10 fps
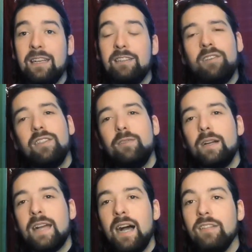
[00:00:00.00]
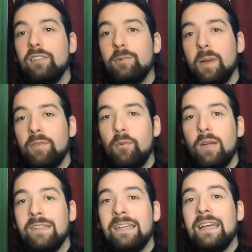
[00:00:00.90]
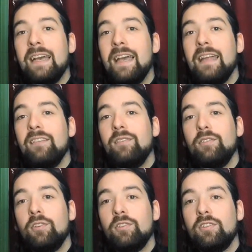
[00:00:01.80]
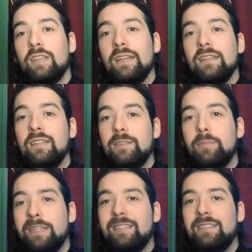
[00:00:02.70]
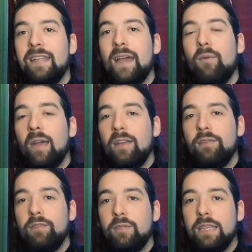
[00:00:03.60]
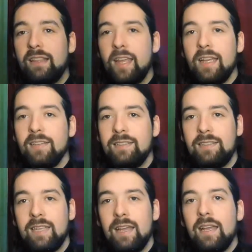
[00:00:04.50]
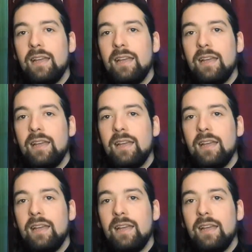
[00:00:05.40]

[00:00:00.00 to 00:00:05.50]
As long as you are kind to everyone and do not dismiss their way of doing things,